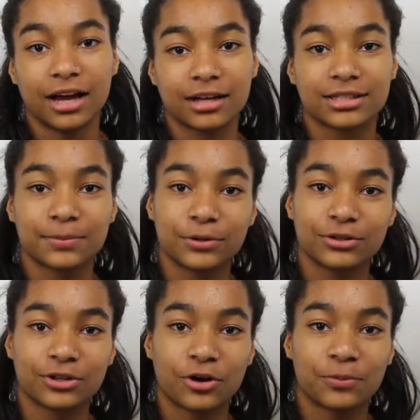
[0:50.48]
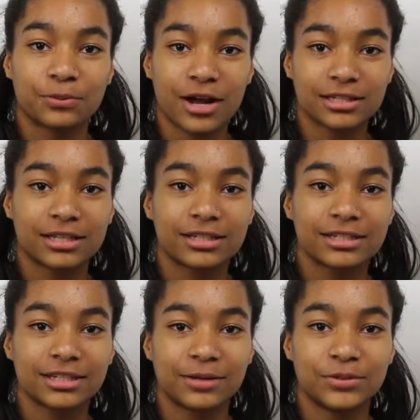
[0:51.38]
The occipital lobe
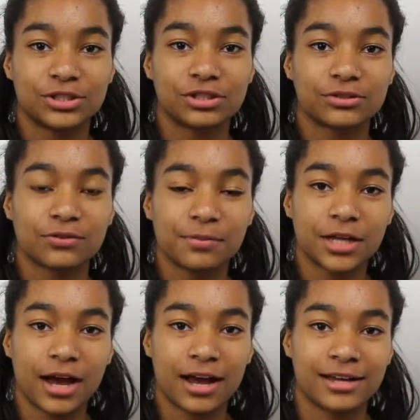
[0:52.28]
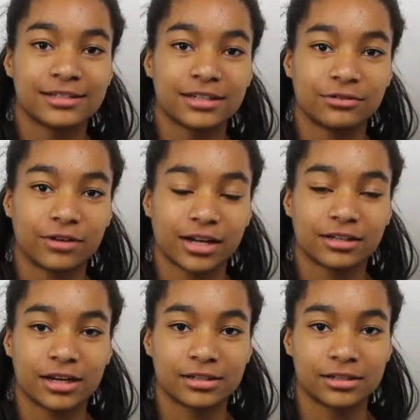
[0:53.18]
processes images from the eyes and
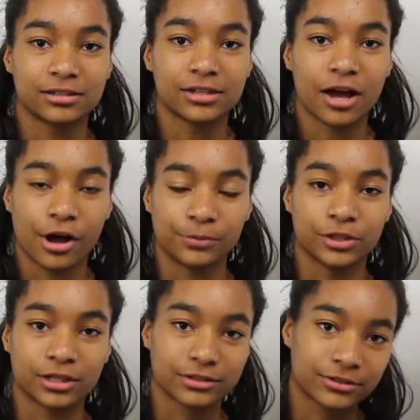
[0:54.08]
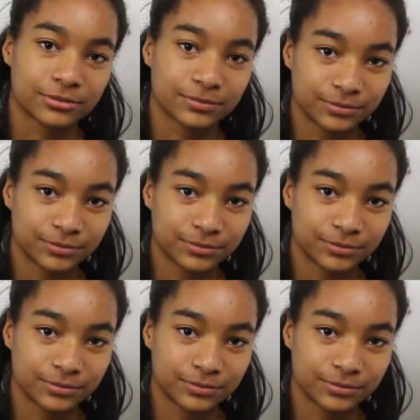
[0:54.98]
recognizes objects.